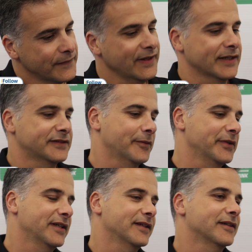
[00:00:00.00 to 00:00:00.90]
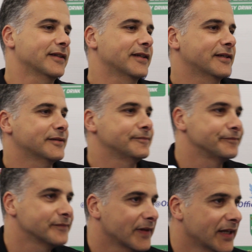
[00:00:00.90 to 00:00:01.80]
Yes, I mean,
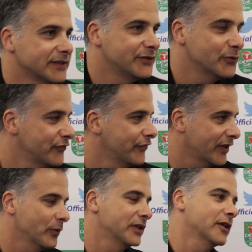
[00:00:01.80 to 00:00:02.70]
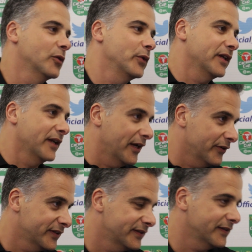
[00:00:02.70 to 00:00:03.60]
as you very well know, we
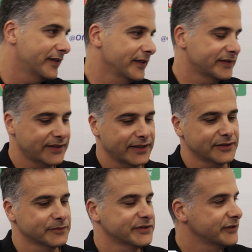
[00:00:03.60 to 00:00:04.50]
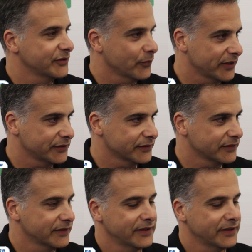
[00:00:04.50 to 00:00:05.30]
inherited the stadium situation.